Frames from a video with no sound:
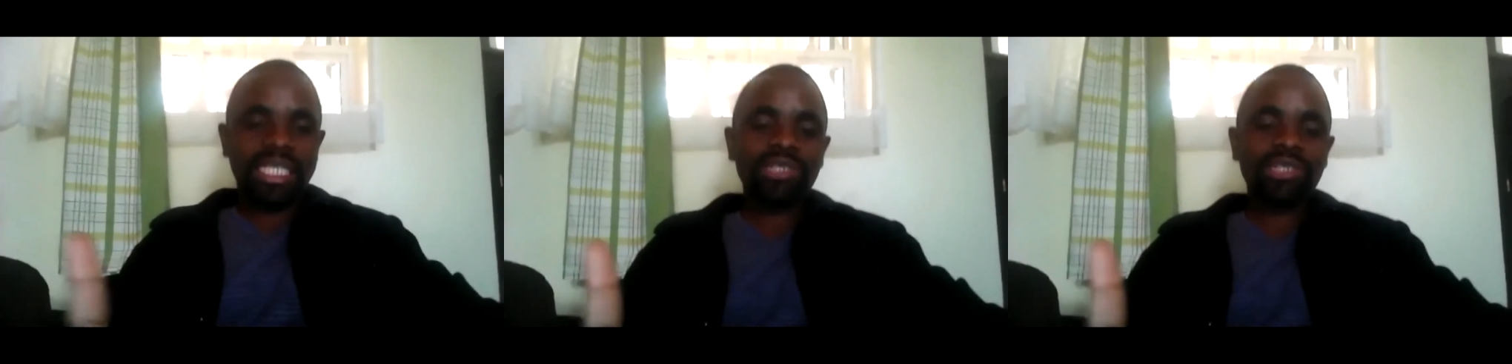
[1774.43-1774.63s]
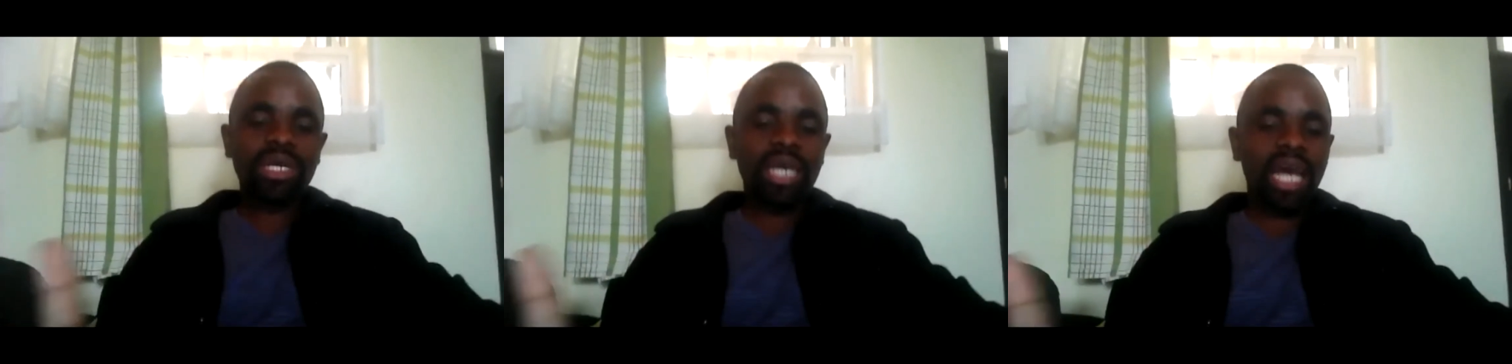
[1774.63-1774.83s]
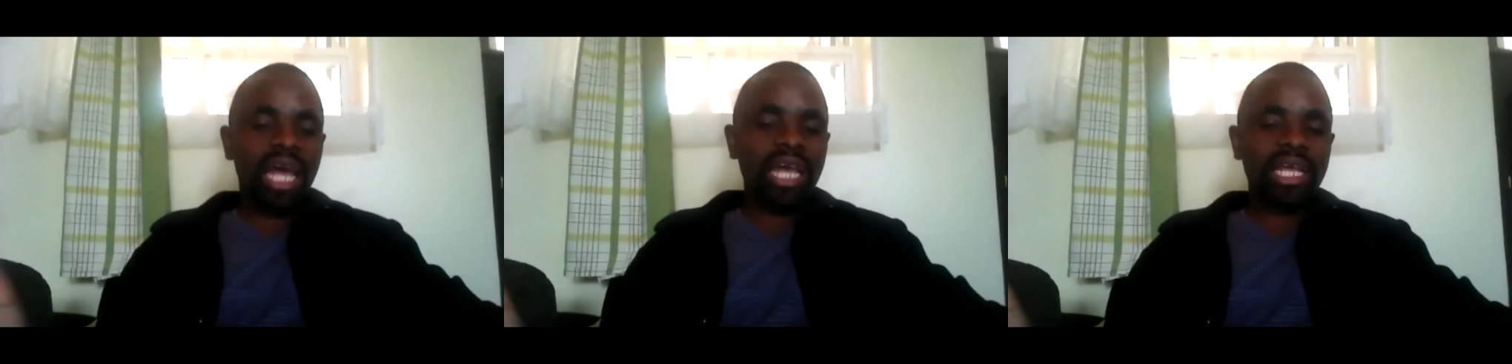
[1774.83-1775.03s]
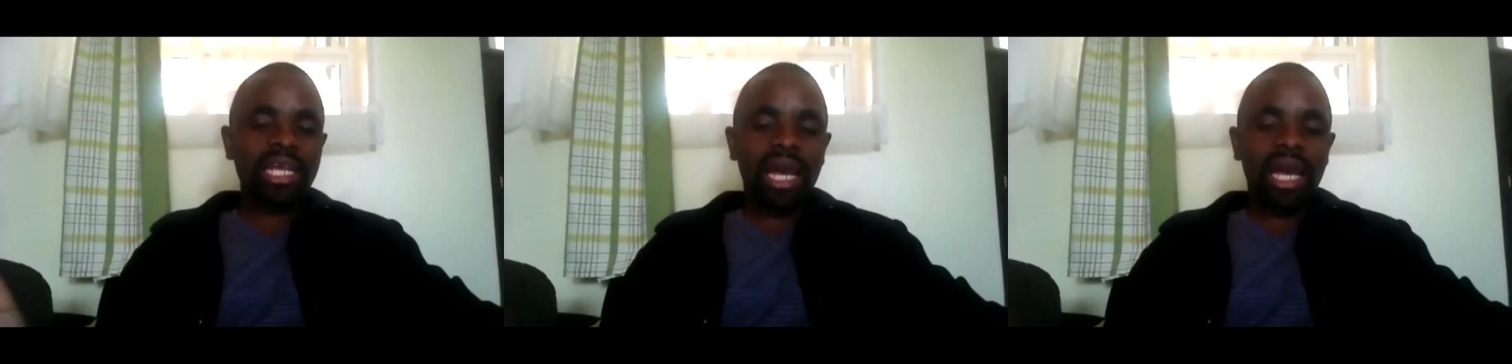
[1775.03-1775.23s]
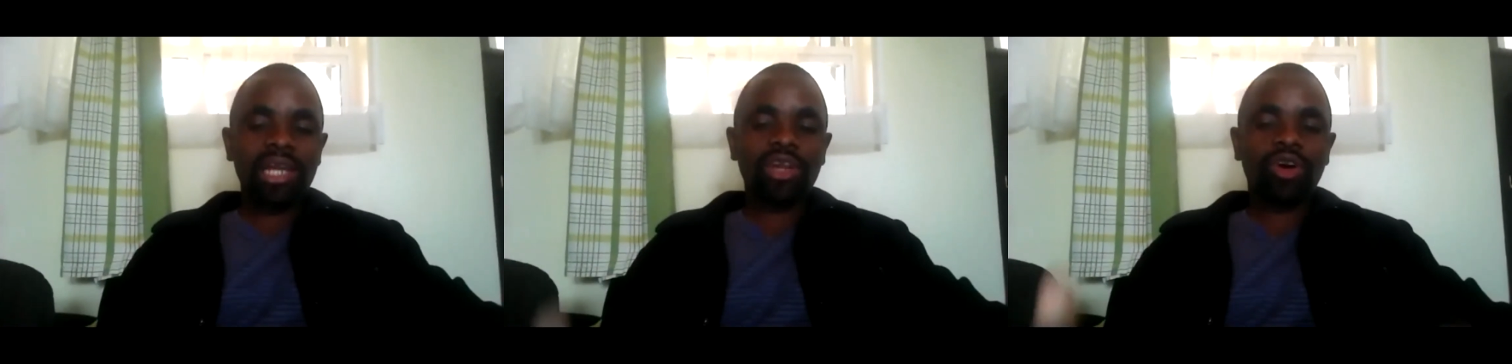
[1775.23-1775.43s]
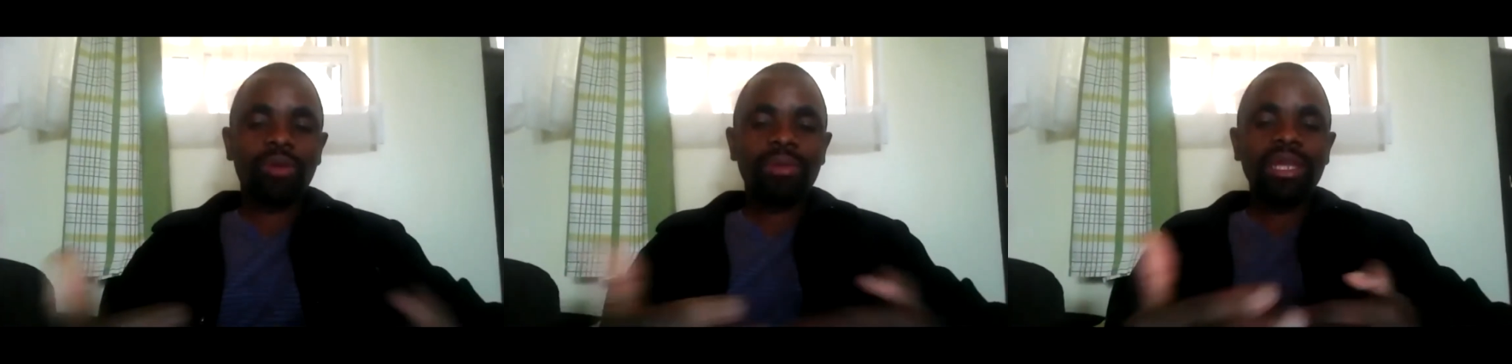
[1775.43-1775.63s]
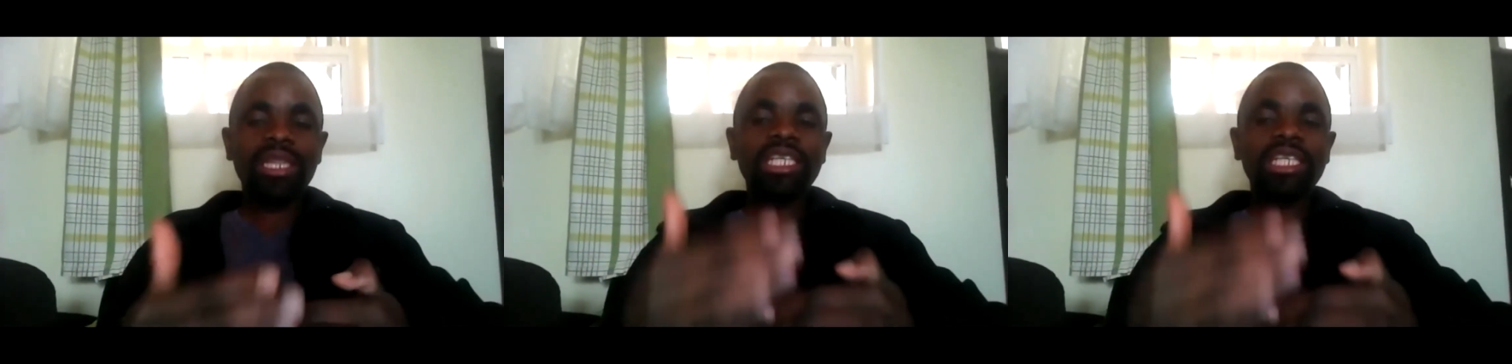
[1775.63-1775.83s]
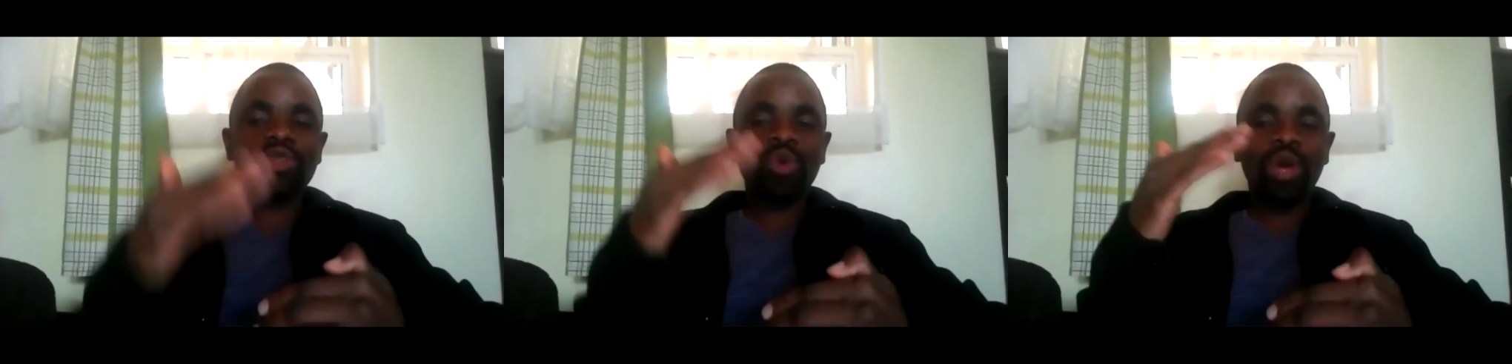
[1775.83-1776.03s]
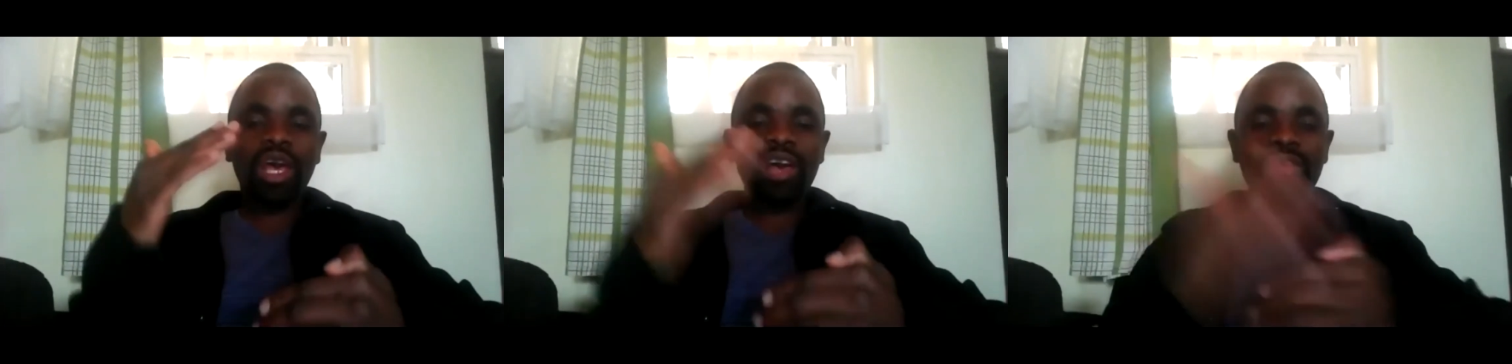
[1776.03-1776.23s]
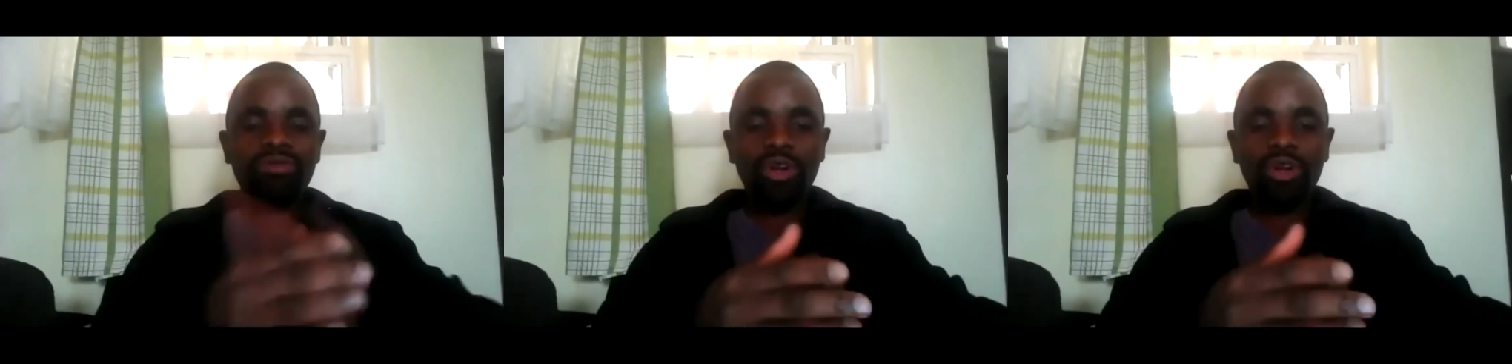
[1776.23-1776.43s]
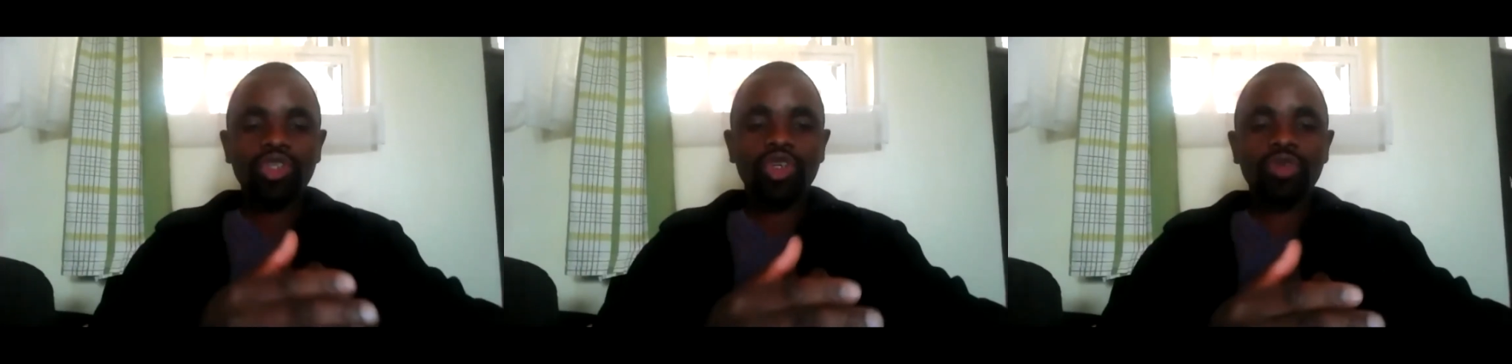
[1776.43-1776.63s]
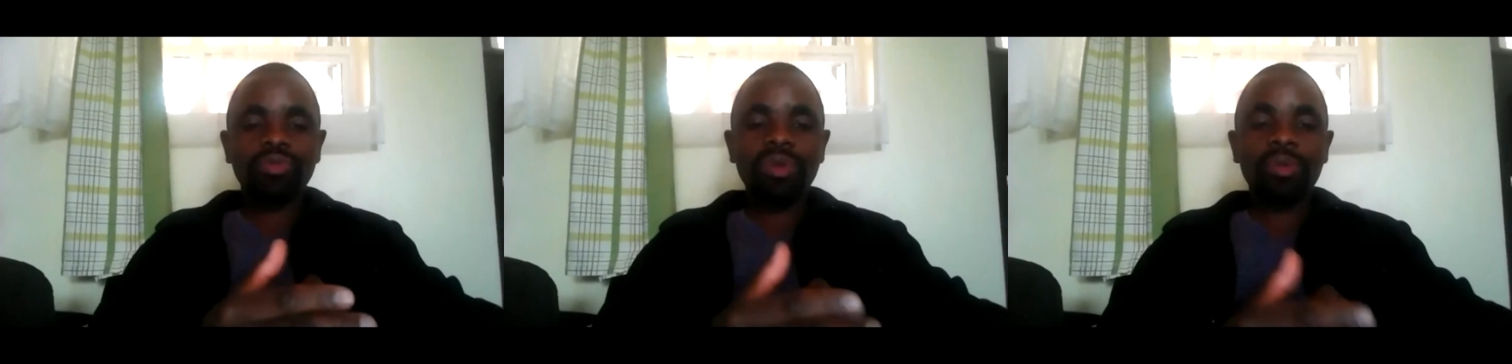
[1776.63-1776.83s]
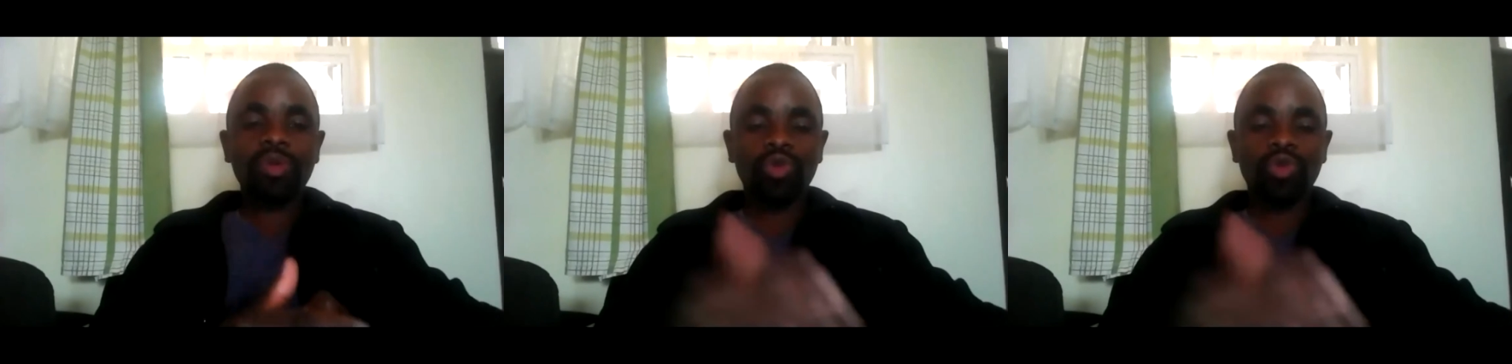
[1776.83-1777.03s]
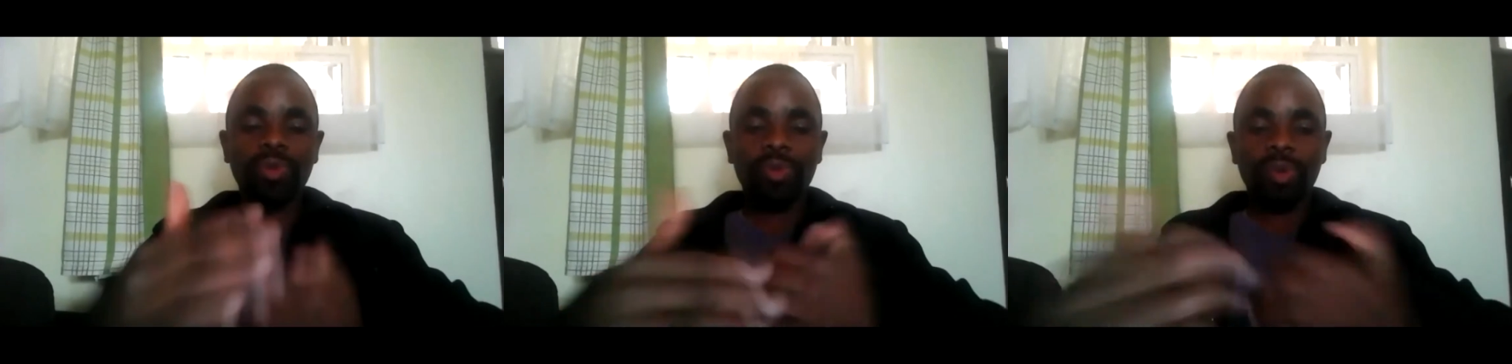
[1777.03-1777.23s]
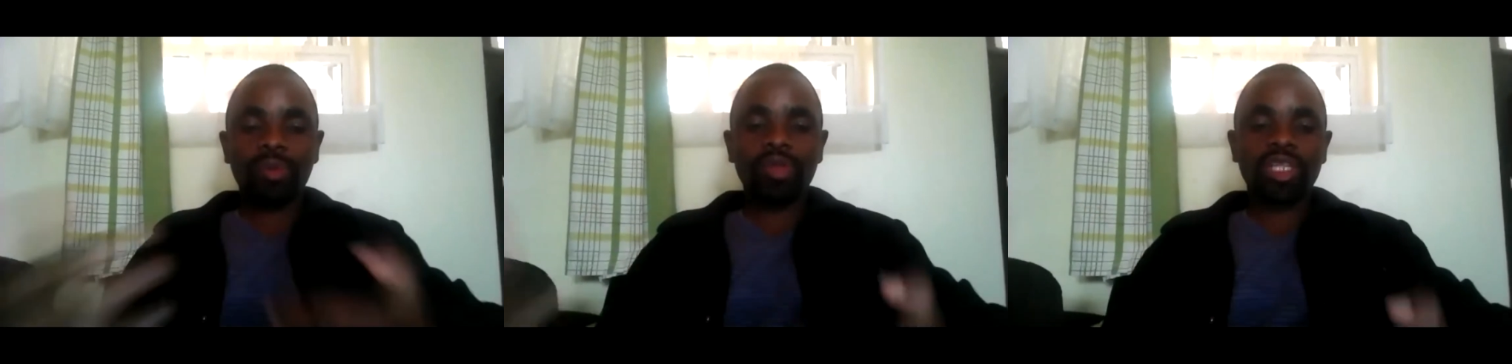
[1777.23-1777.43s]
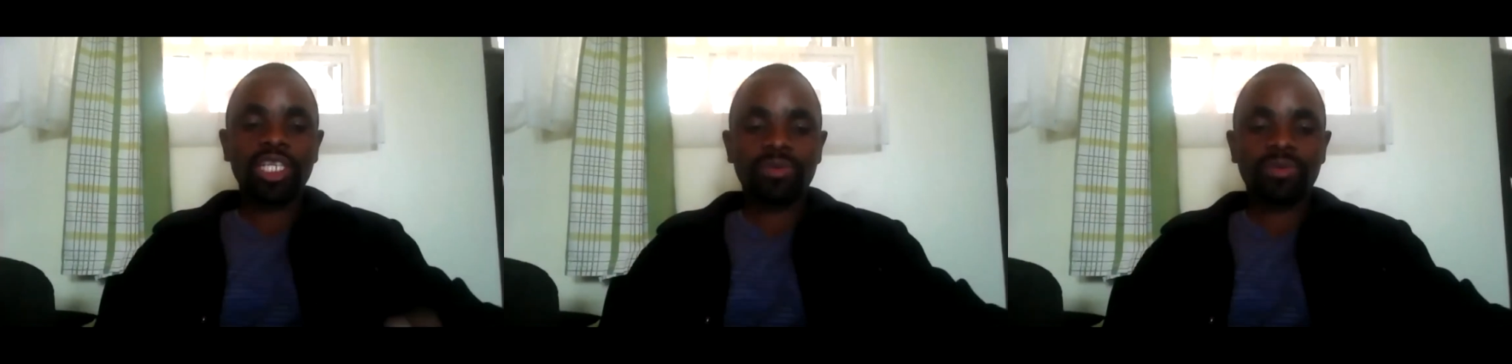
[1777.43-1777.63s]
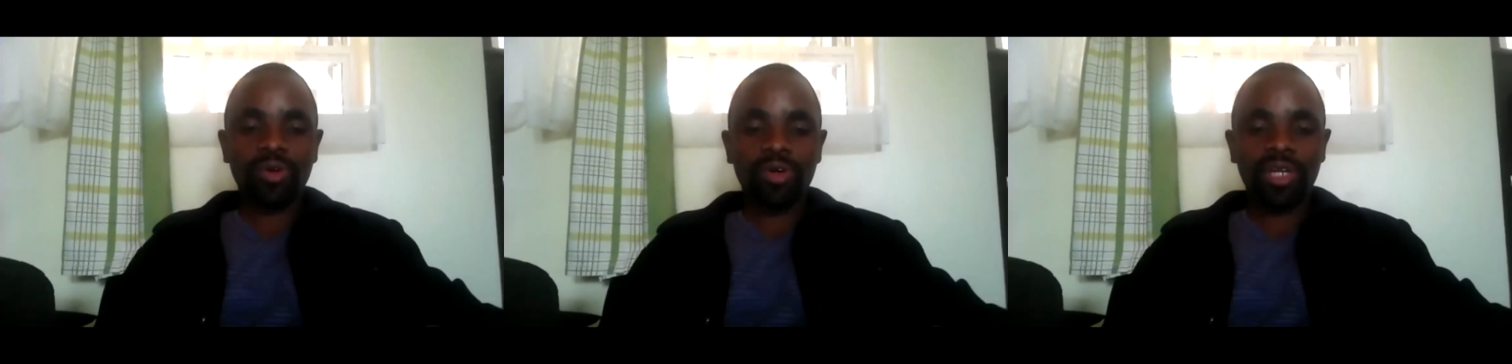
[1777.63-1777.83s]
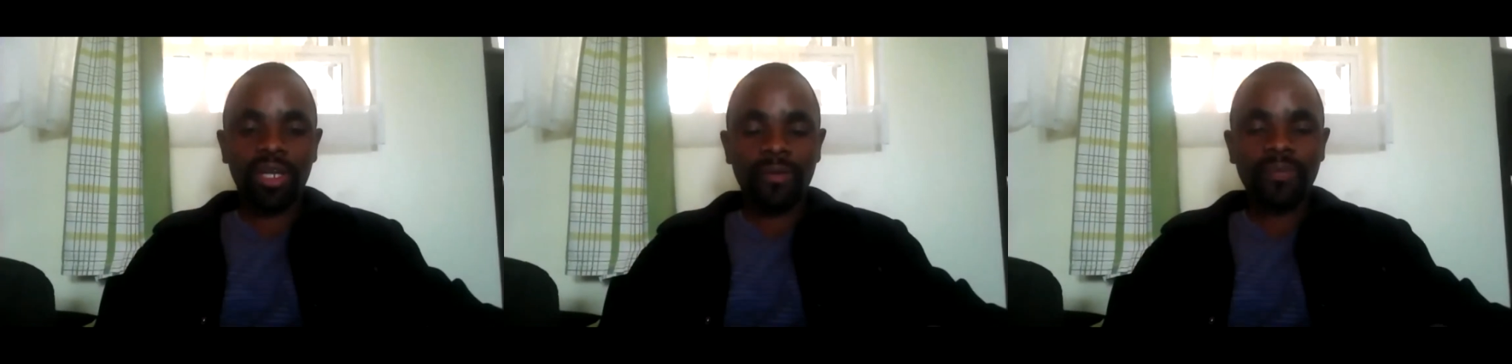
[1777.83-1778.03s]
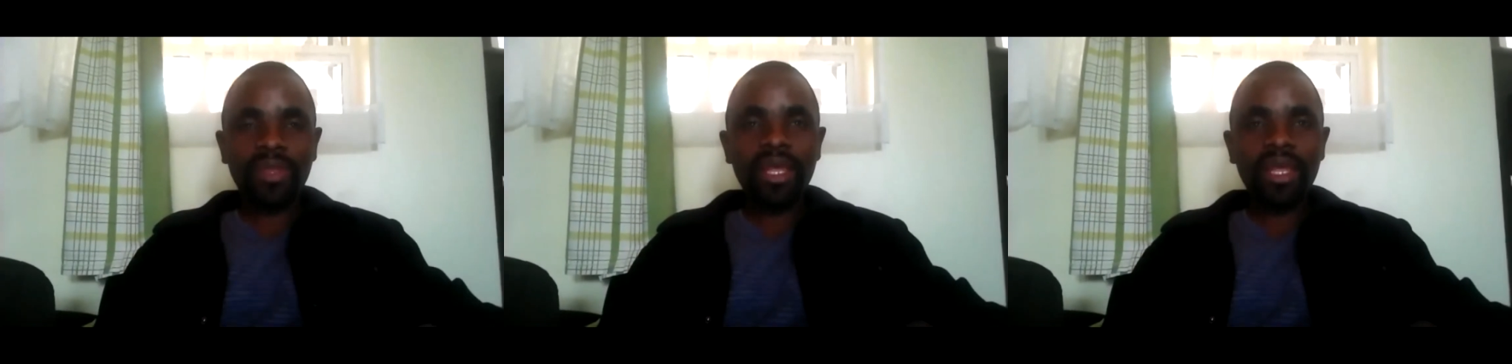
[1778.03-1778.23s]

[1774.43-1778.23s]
that's why I recommend this to everyone who's going to be able to promote this program.